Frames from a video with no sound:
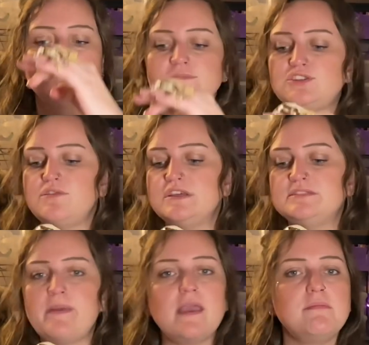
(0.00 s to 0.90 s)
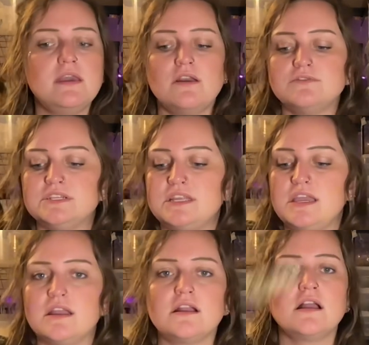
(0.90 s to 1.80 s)
So this baby goes in
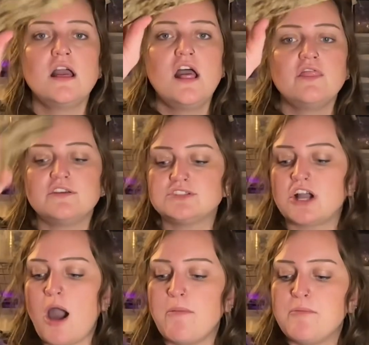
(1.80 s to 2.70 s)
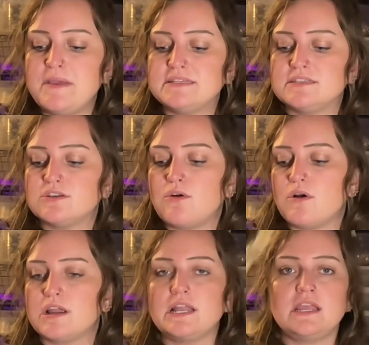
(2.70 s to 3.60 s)
here. There's a couple pieces of
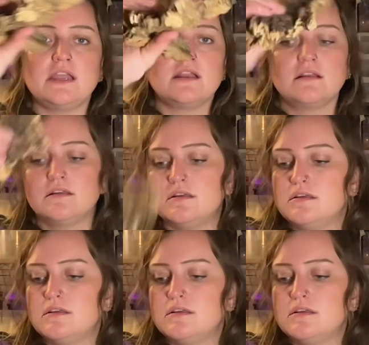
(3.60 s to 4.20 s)
cork in here.